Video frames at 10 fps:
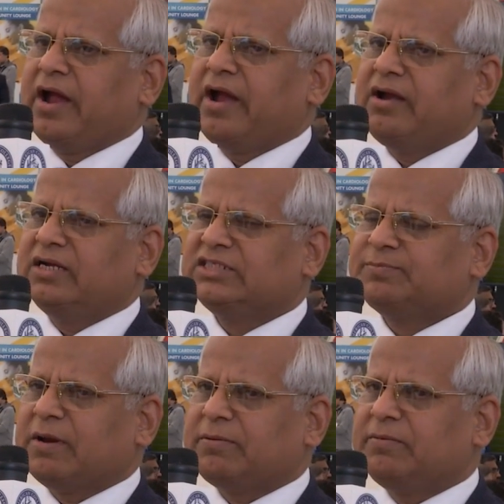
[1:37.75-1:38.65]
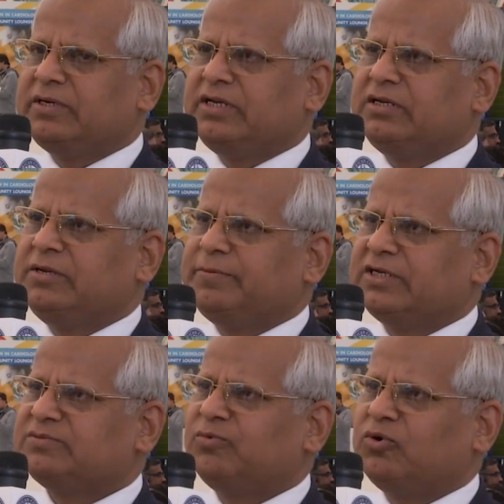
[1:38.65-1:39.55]
and its palpability
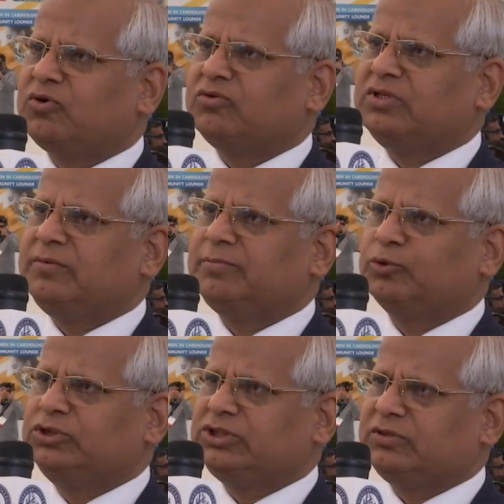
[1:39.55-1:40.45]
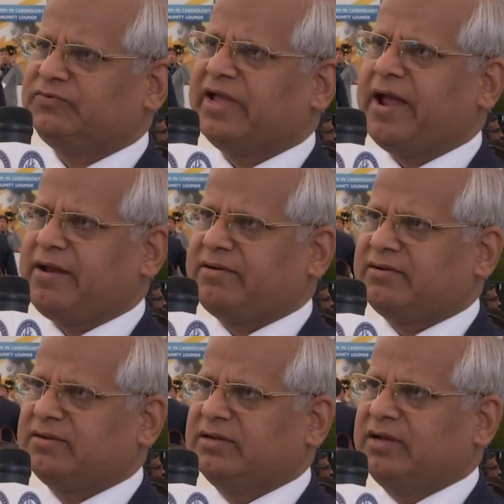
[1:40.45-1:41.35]
depends more on the position of the hand